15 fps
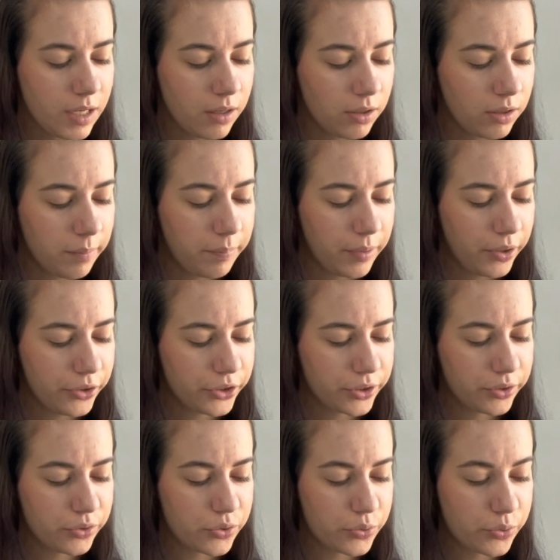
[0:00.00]

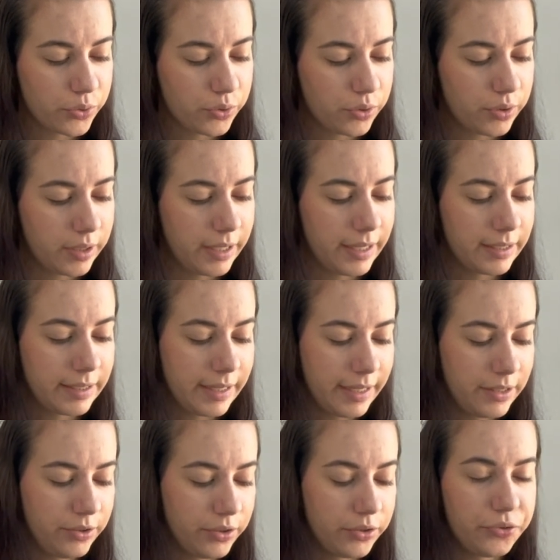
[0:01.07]
compulsions, it
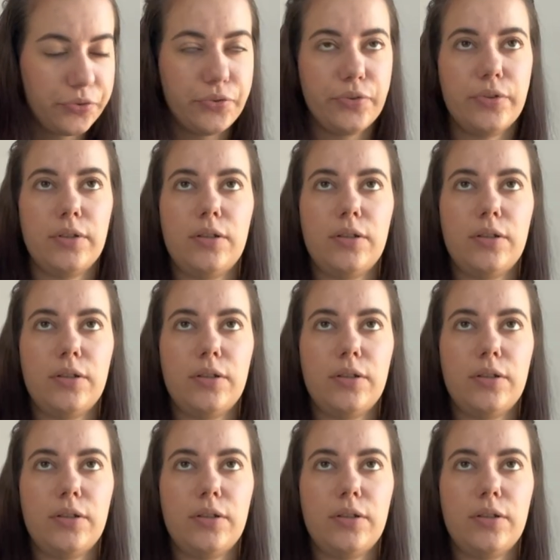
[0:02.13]
kind of